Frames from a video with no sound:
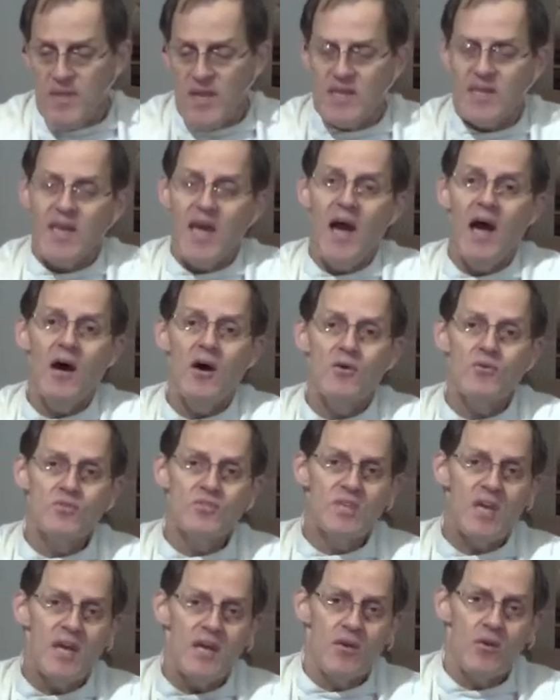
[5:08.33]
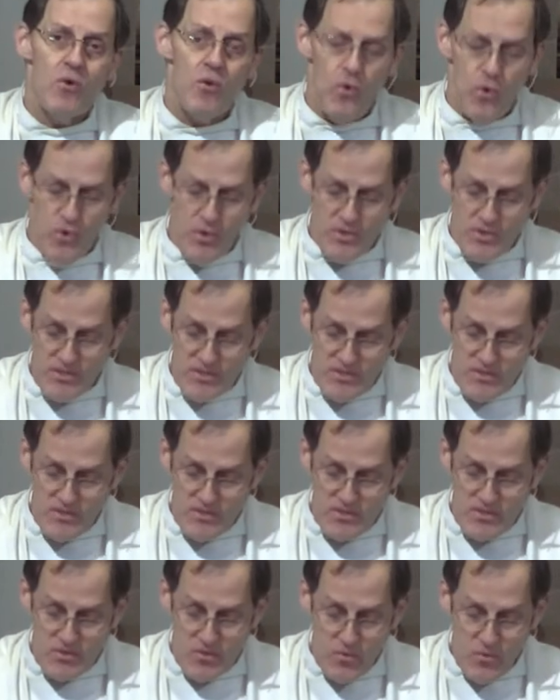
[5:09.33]
Cows and
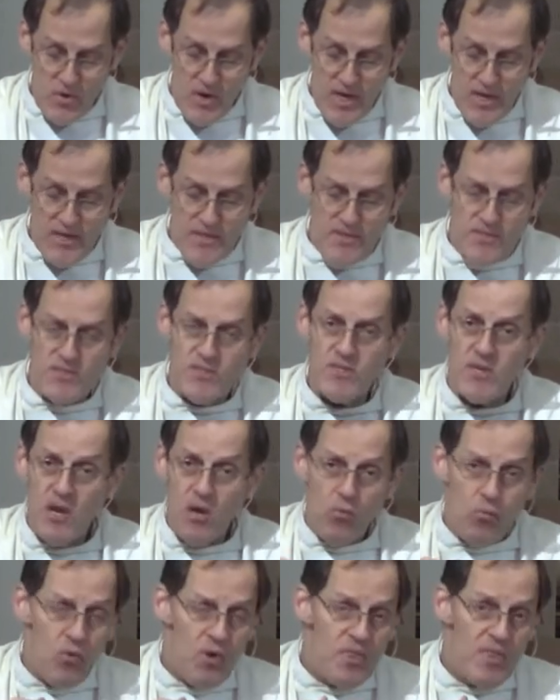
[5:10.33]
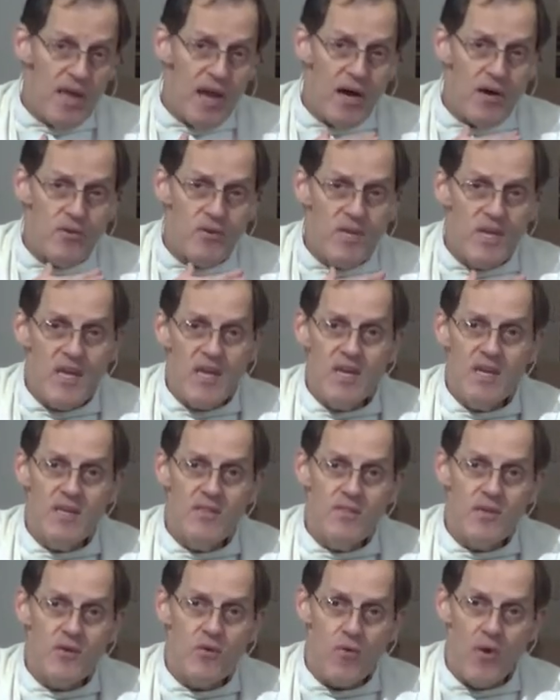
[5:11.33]
horses graze without eating
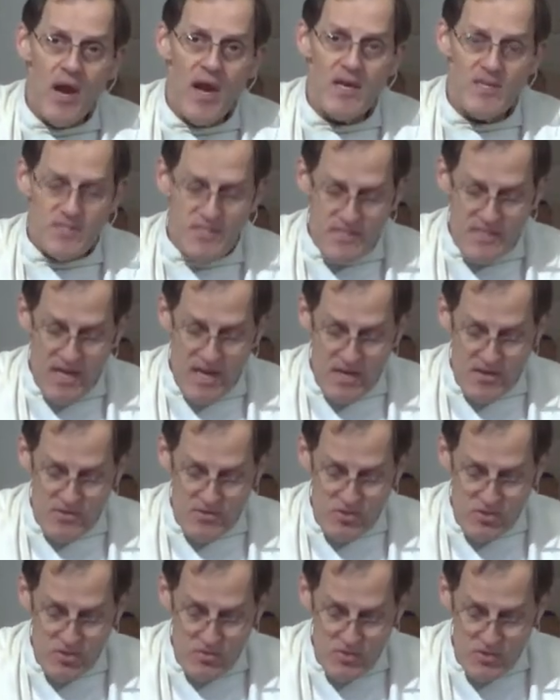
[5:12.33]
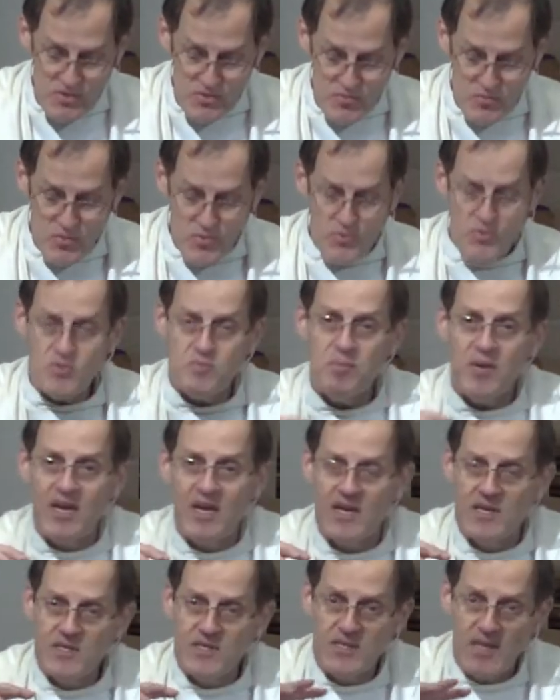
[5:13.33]
the grass down to its roots
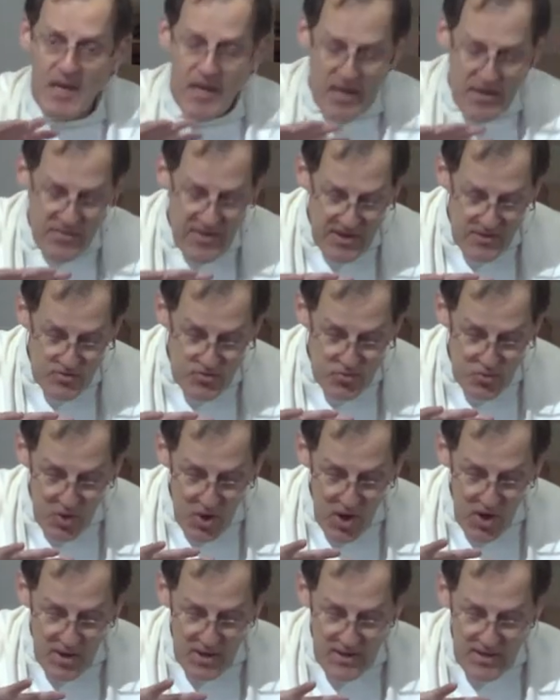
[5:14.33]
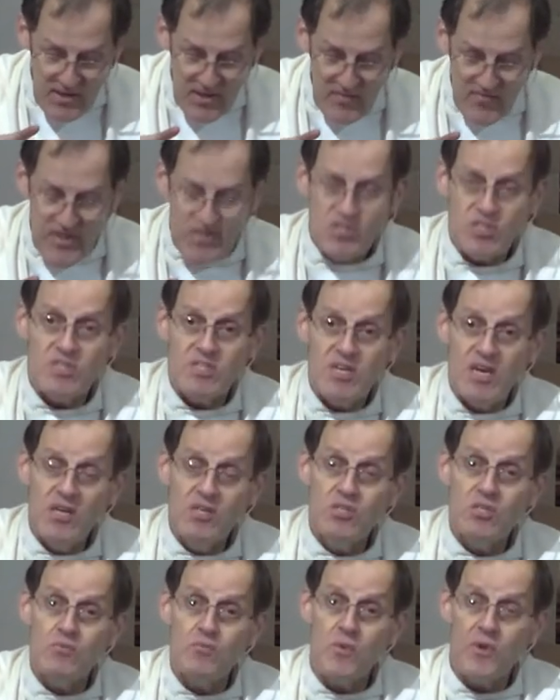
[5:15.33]
because they draw in the
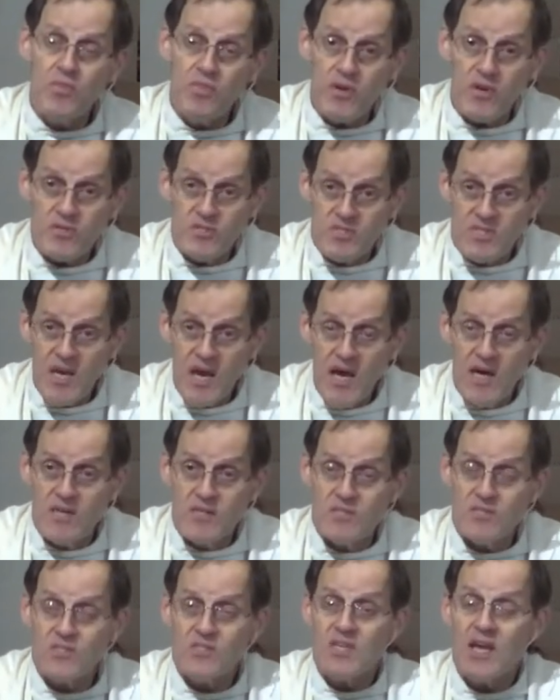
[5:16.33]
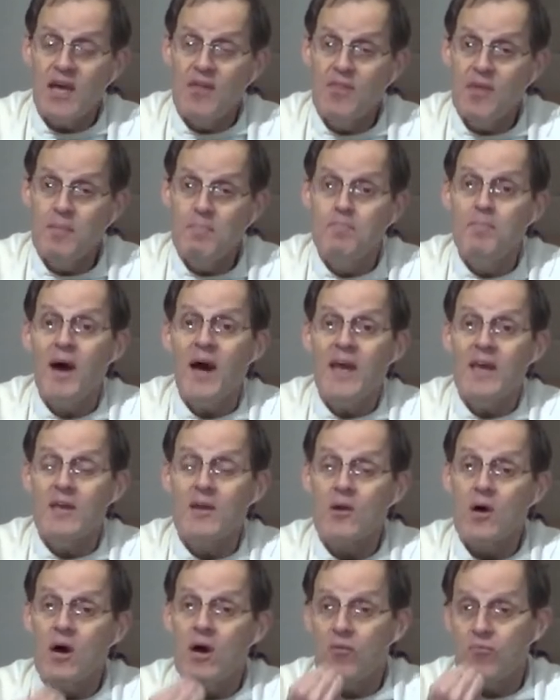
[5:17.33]
vegetation with their tongues and then bite it
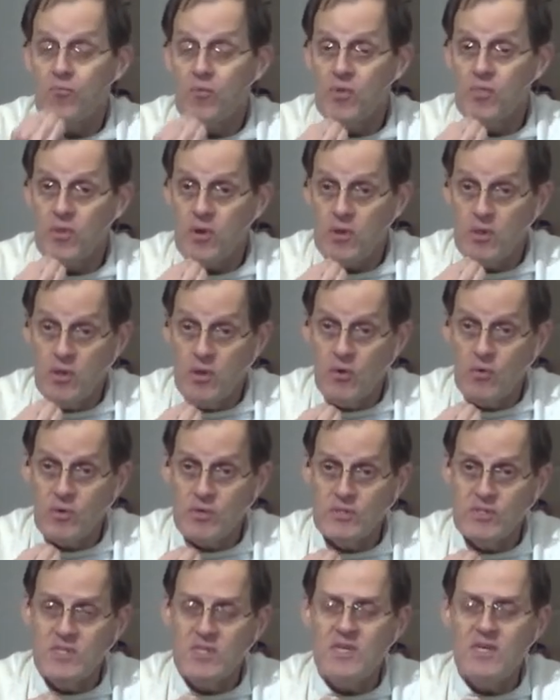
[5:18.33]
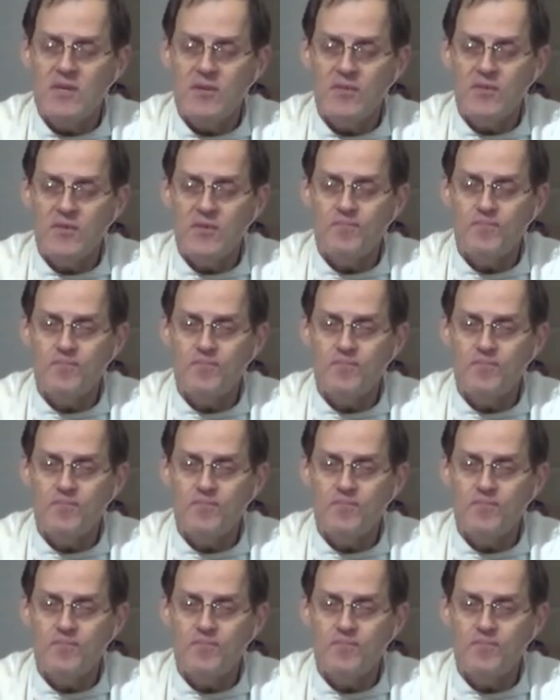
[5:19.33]
off with their lower teeth.